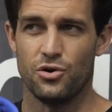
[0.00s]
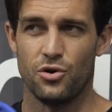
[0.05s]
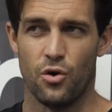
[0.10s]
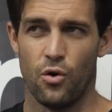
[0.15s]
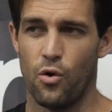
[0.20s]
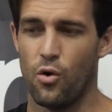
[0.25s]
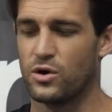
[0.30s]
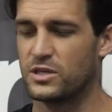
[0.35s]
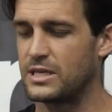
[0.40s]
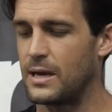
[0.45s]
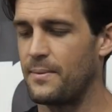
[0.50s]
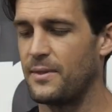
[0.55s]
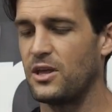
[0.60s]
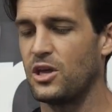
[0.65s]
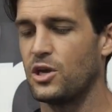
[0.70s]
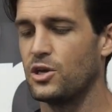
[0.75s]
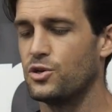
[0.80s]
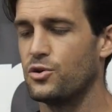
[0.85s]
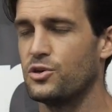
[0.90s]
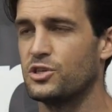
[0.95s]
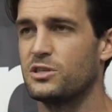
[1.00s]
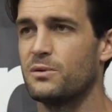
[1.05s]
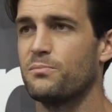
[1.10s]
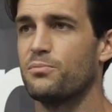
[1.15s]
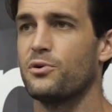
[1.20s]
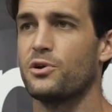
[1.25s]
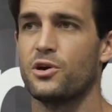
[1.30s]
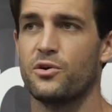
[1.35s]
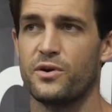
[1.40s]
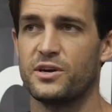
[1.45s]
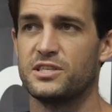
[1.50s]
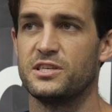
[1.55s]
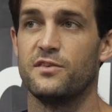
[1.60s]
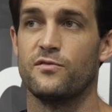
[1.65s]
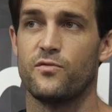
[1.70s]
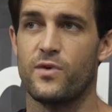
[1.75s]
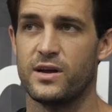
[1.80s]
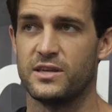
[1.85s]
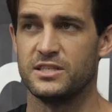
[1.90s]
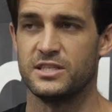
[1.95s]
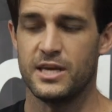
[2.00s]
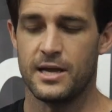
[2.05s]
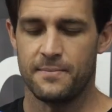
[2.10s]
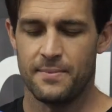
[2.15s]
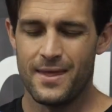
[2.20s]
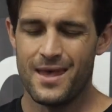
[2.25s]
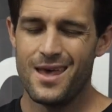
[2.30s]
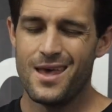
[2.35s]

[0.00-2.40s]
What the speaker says: or something you could do some progressive runs in.